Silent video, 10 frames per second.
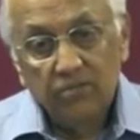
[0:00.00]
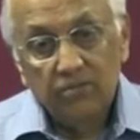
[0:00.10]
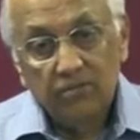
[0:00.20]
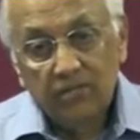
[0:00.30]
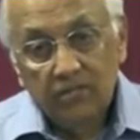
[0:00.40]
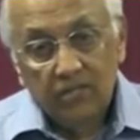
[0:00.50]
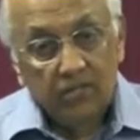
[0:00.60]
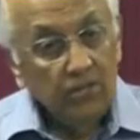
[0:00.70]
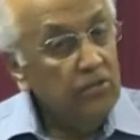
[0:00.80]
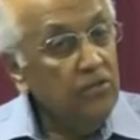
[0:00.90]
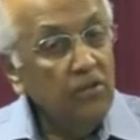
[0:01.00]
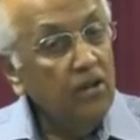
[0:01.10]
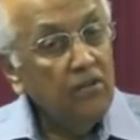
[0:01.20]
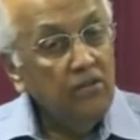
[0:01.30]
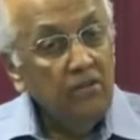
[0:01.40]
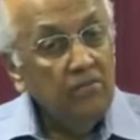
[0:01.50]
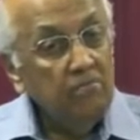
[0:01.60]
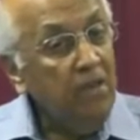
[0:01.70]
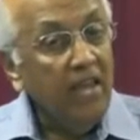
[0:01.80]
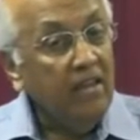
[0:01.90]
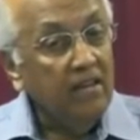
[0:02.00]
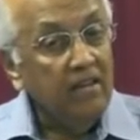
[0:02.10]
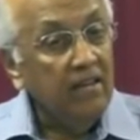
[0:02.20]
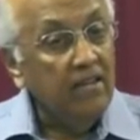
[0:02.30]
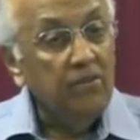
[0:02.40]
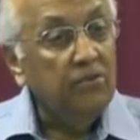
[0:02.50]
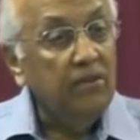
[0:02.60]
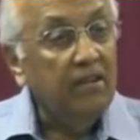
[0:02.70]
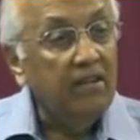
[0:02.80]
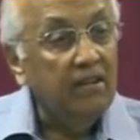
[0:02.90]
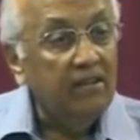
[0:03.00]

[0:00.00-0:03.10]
who could not make it like you did.